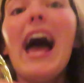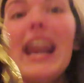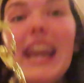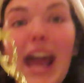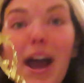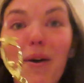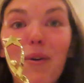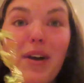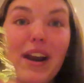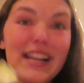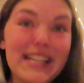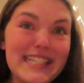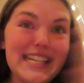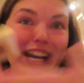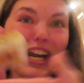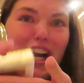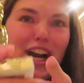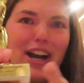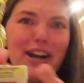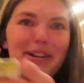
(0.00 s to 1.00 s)
Now we're at
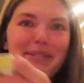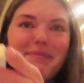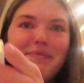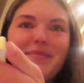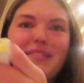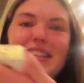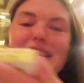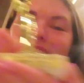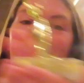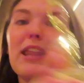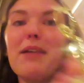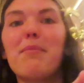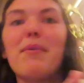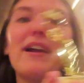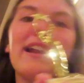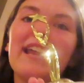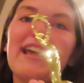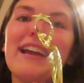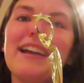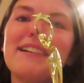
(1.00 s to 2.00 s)
dinner,
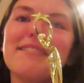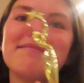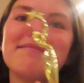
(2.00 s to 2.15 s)
celebrating.